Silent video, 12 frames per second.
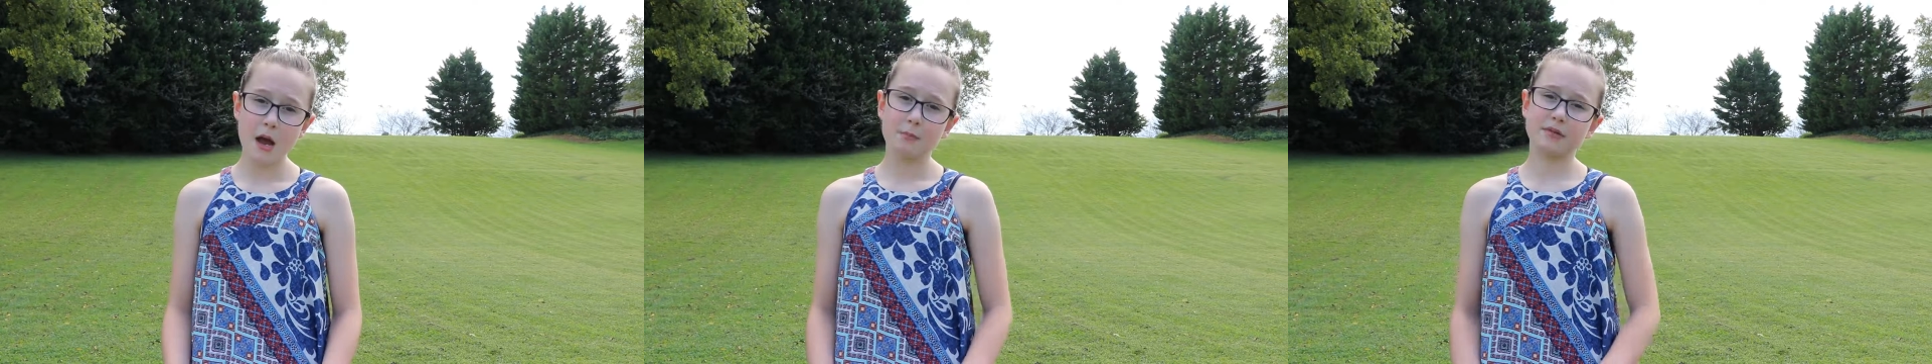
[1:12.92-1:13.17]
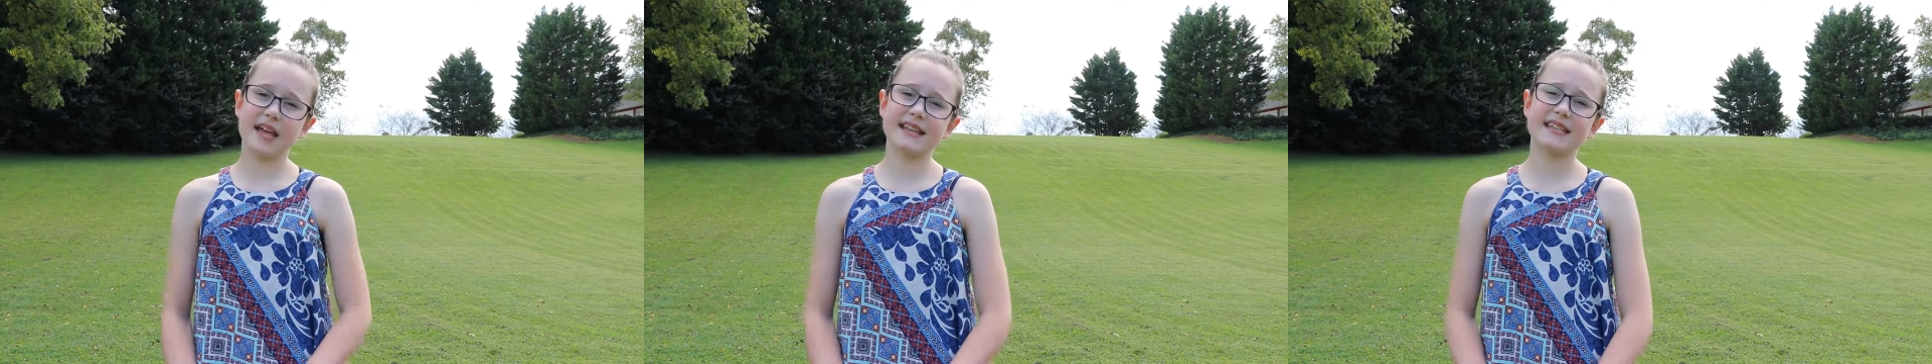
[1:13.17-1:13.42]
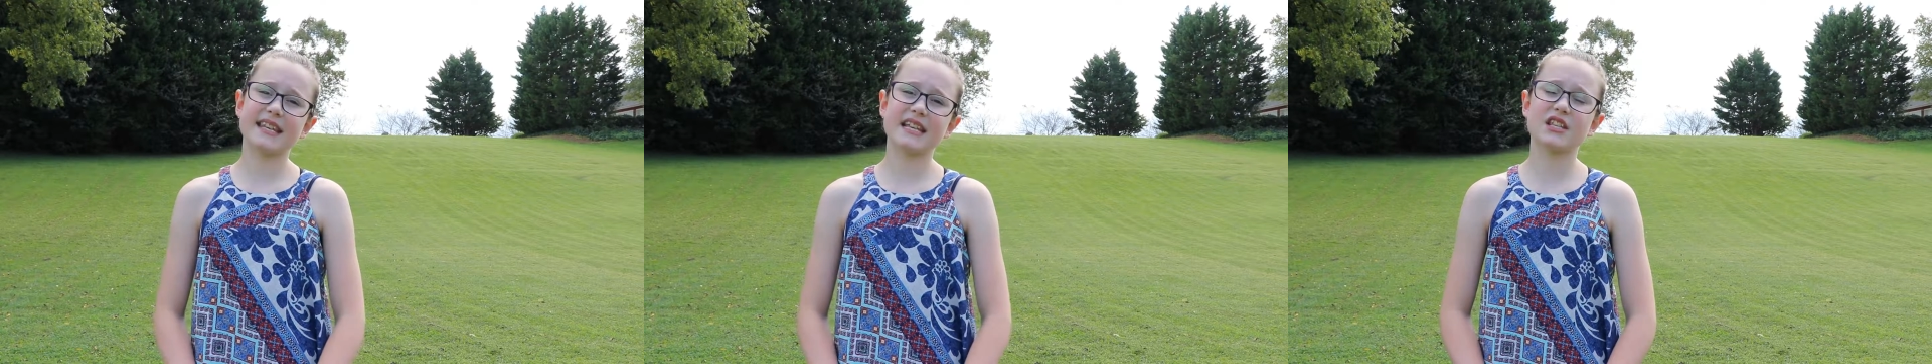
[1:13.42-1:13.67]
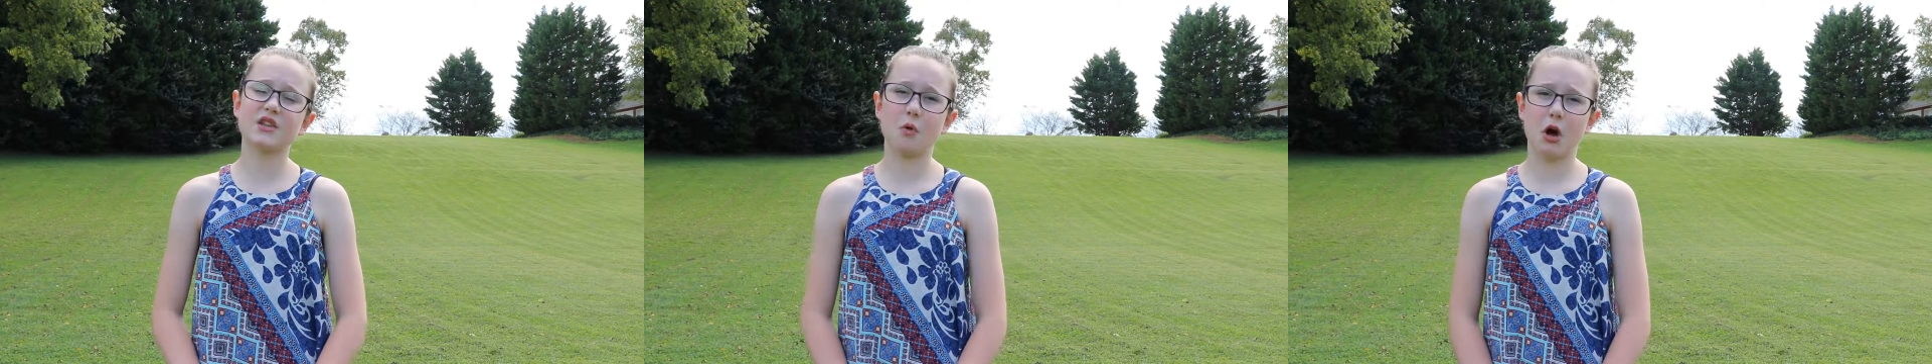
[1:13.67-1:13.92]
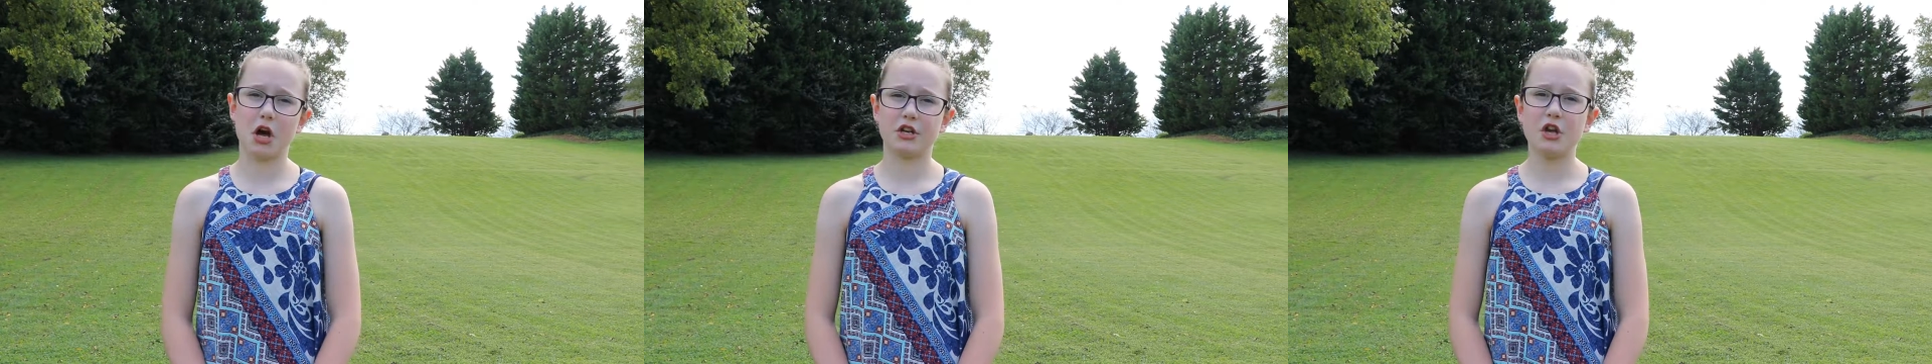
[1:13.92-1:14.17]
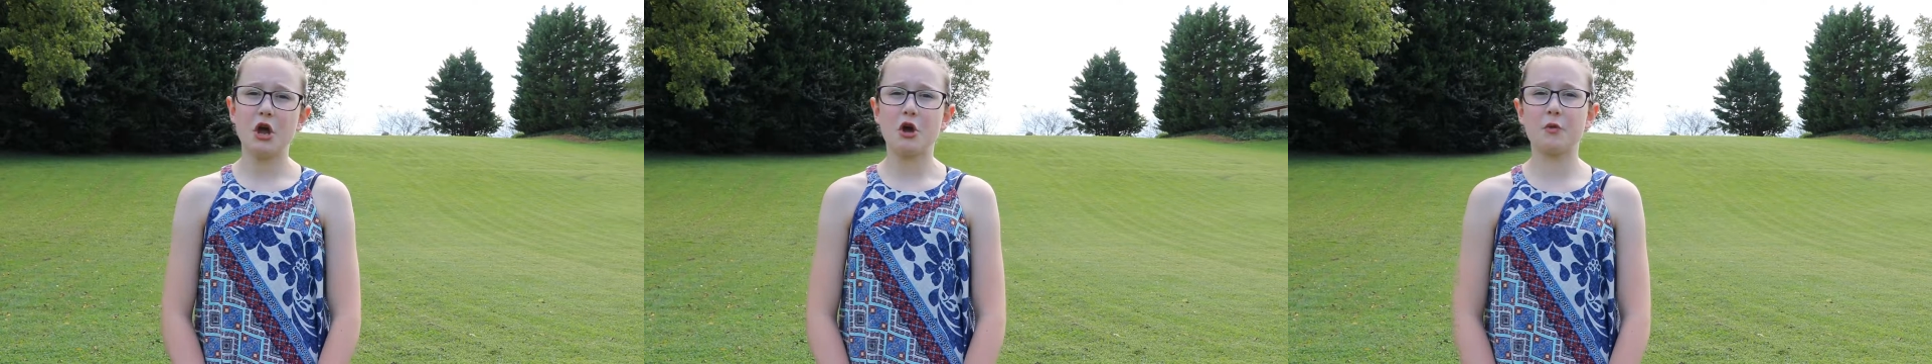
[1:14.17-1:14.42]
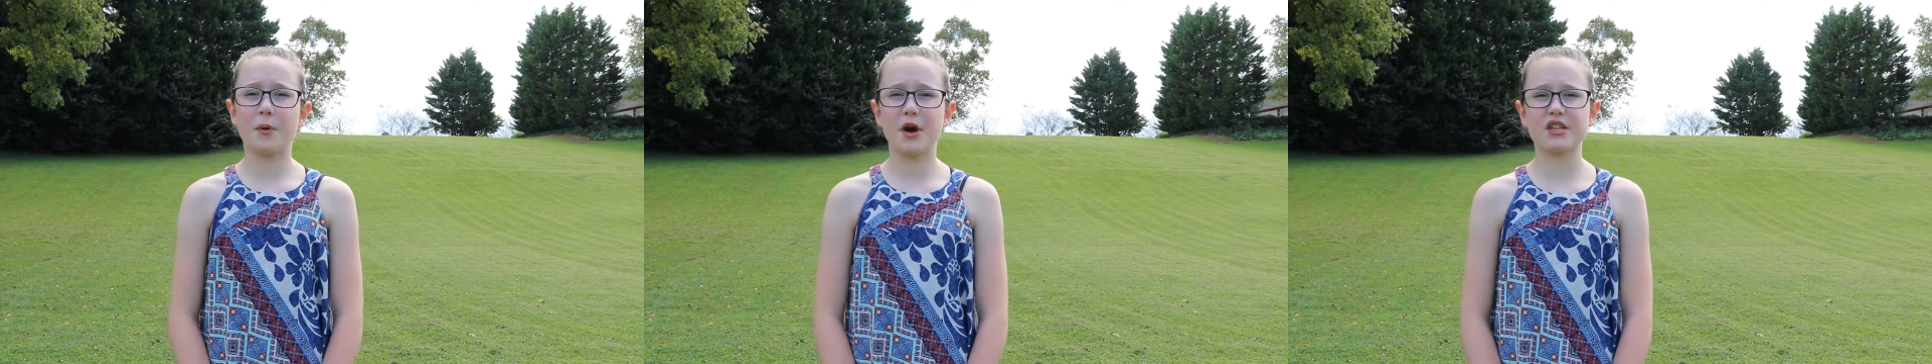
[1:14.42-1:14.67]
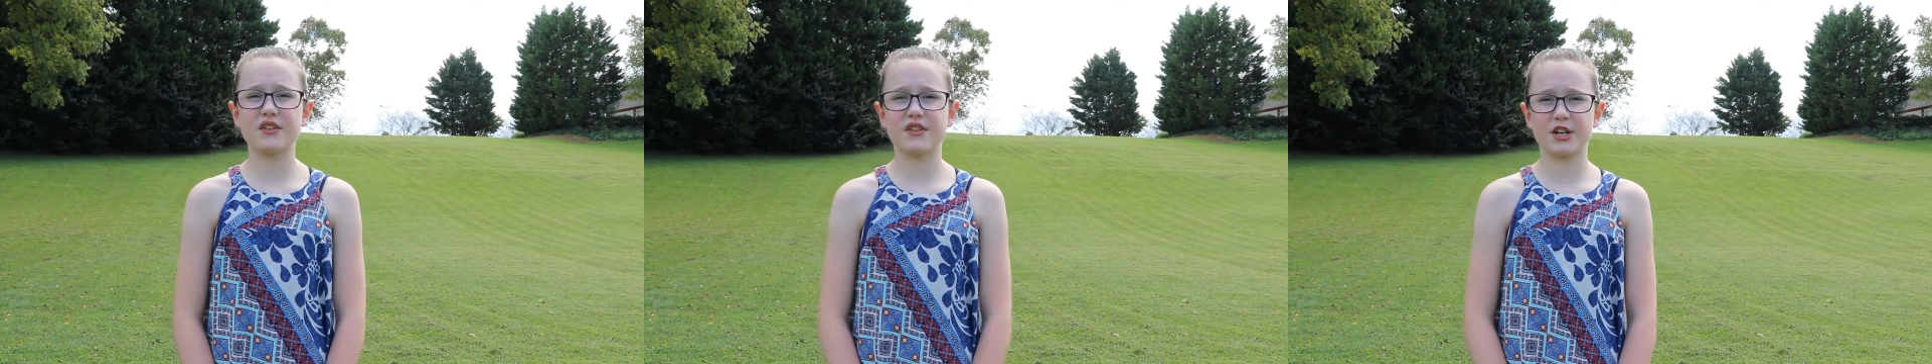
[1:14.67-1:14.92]
Blessed is the one who
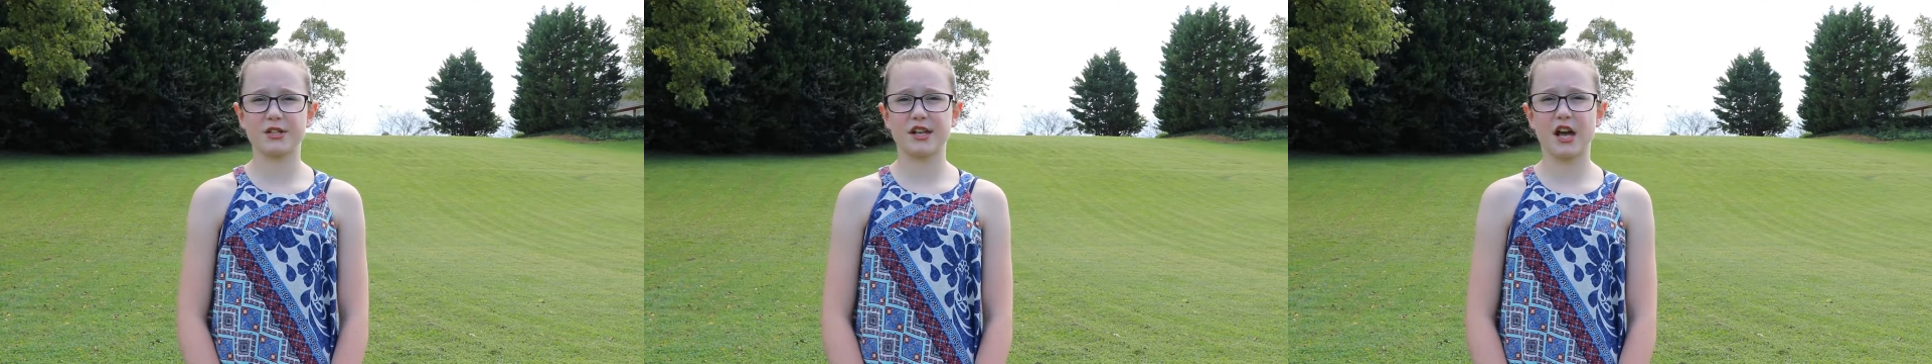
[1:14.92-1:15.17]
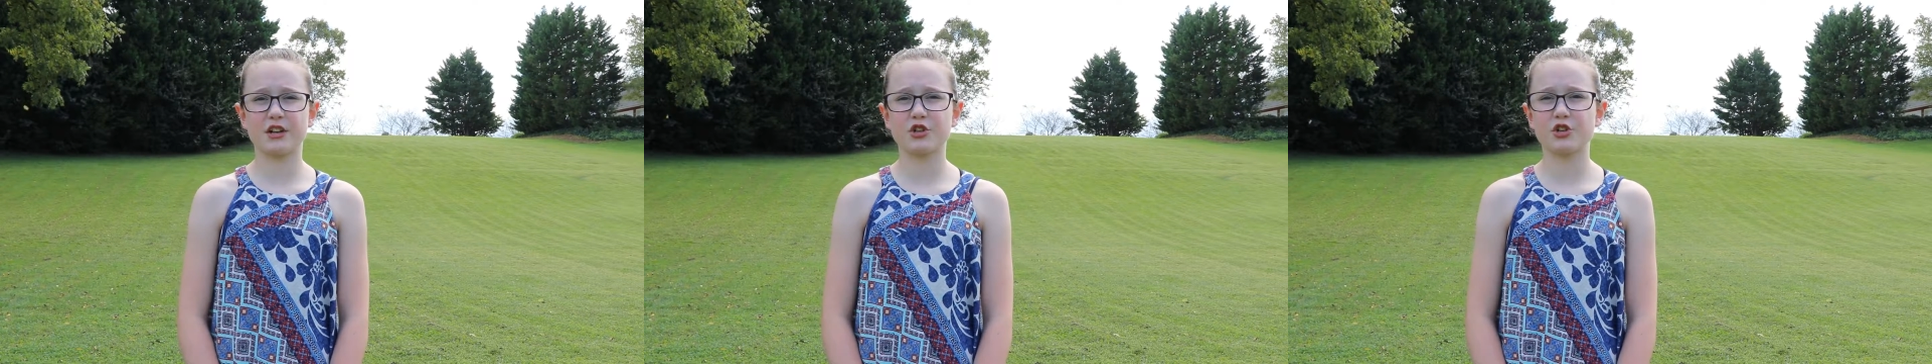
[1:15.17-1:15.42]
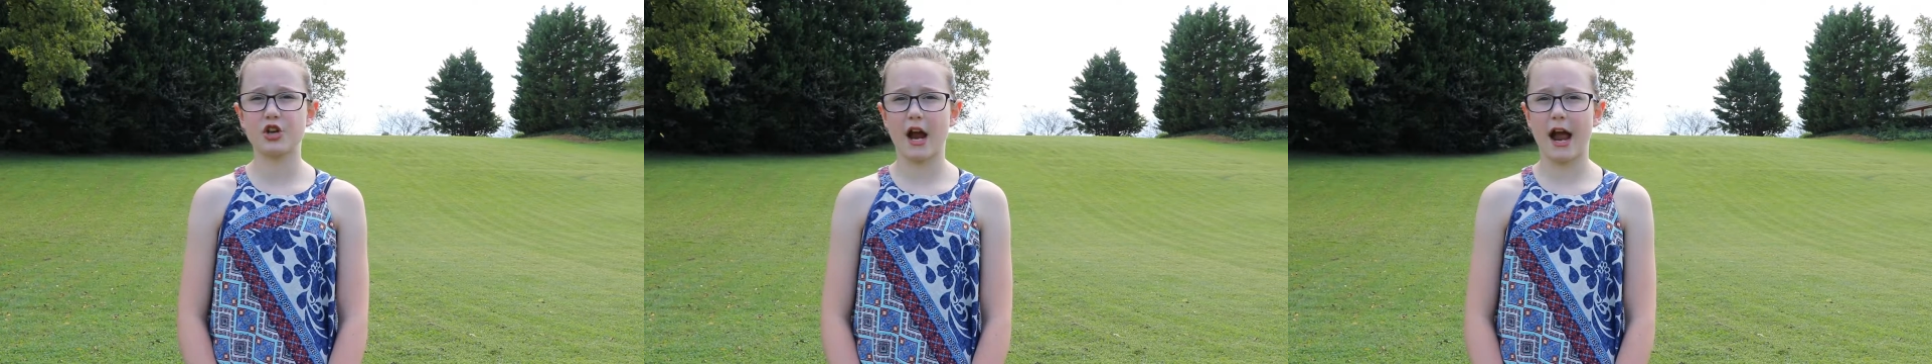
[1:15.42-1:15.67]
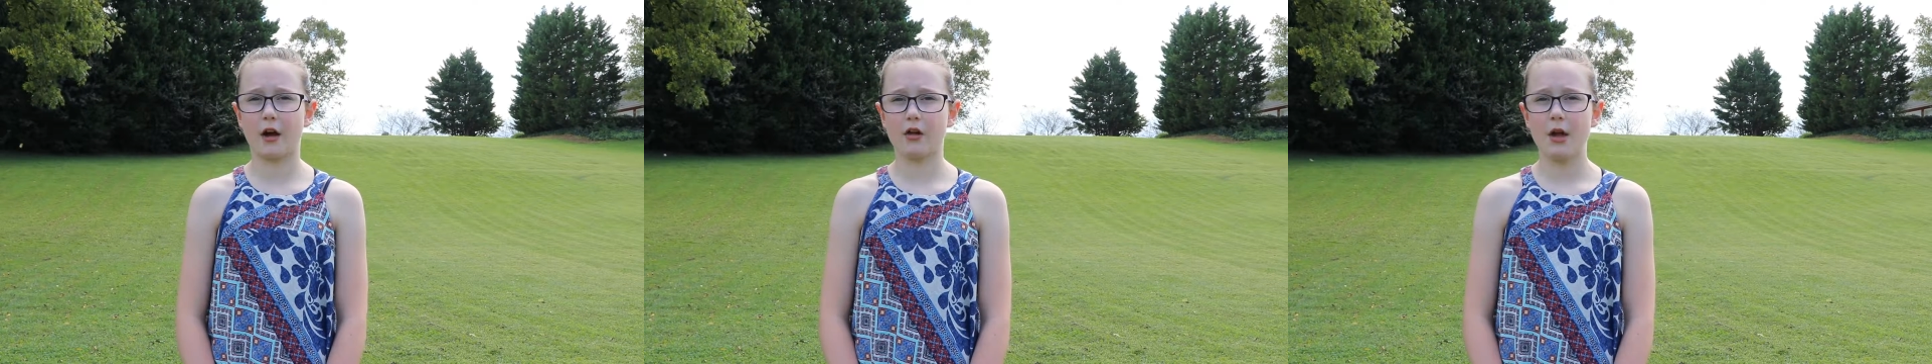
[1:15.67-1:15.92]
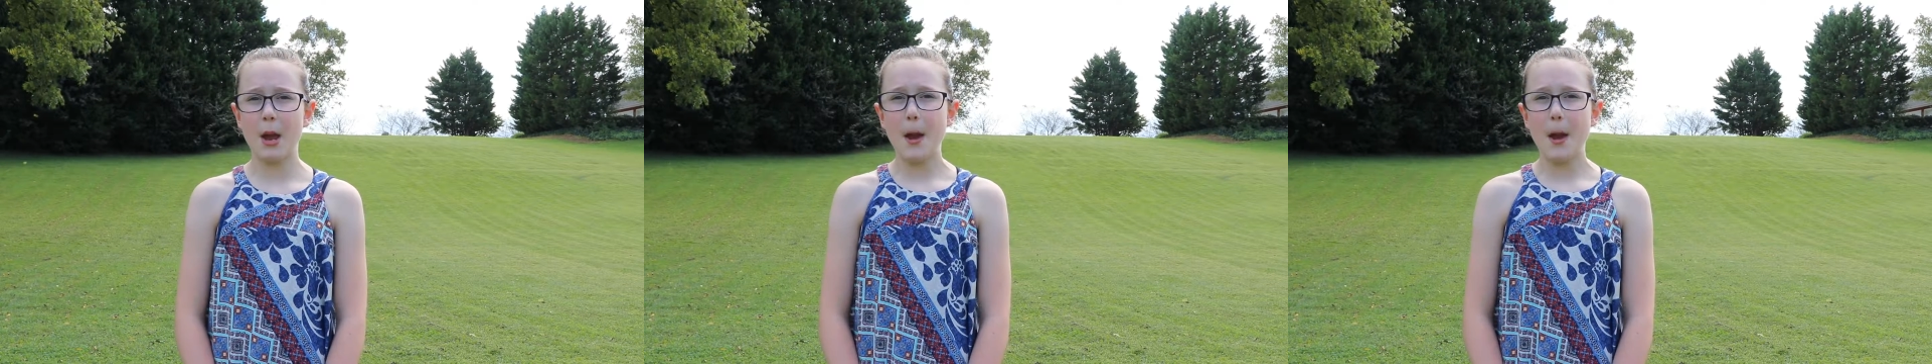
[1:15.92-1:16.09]
perseveres under trial,